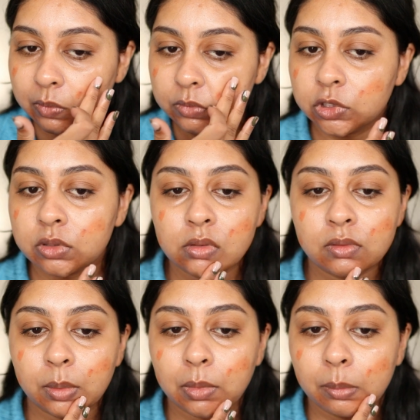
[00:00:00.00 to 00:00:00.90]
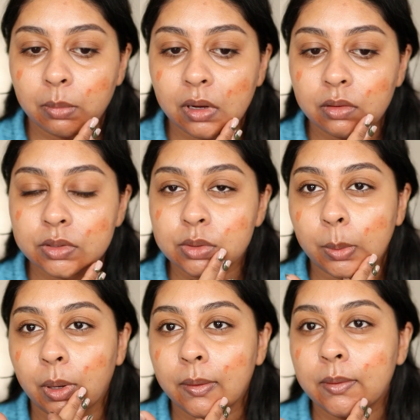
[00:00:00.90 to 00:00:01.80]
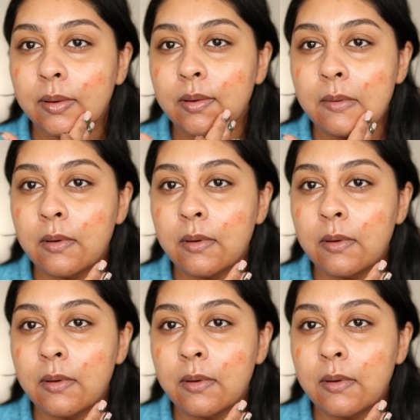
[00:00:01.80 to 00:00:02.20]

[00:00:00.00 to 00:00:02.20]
and just around my mouth as well.